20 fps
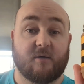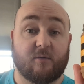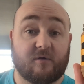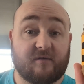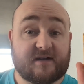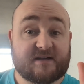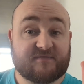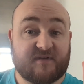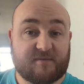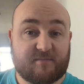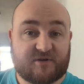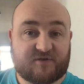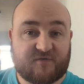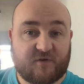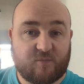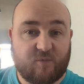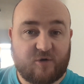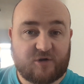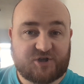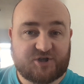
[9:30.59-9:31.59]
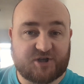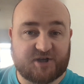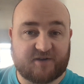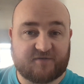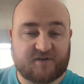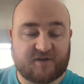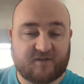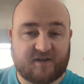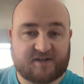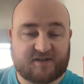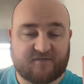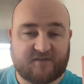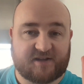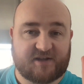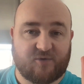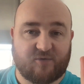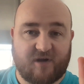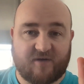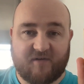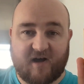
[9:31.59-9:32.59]
Well, thanks very much for watching. If you like the
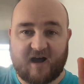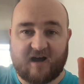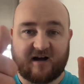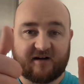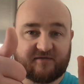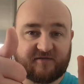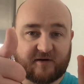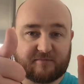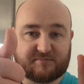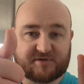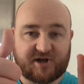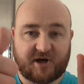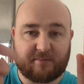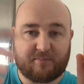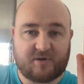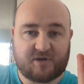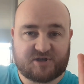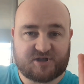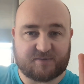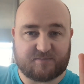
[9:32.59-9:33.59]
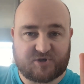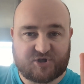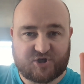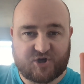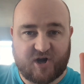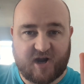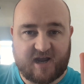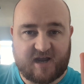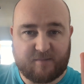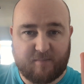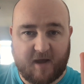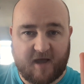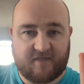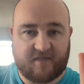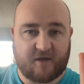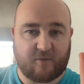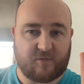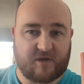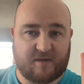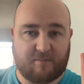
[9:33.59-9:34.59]
video, give it a thumbs up. Subscribe,
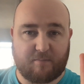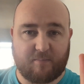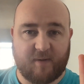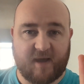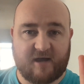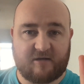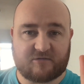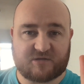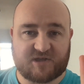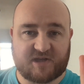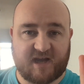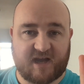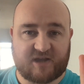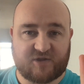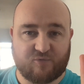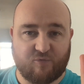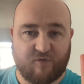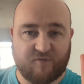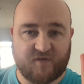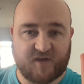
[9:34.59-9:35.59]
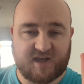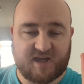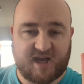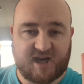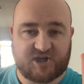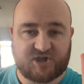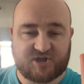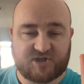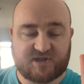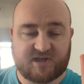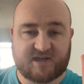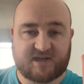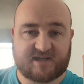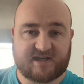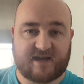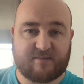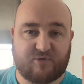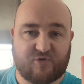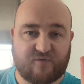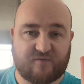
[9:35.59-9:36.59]
hit the wee bell to get notifications
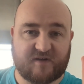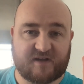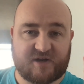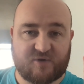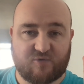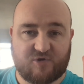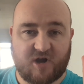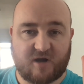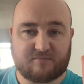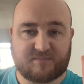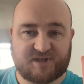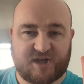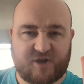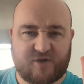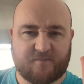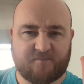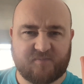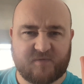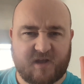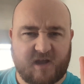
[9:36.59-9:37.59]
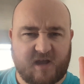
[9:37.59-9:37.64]
anytime a new video comes out.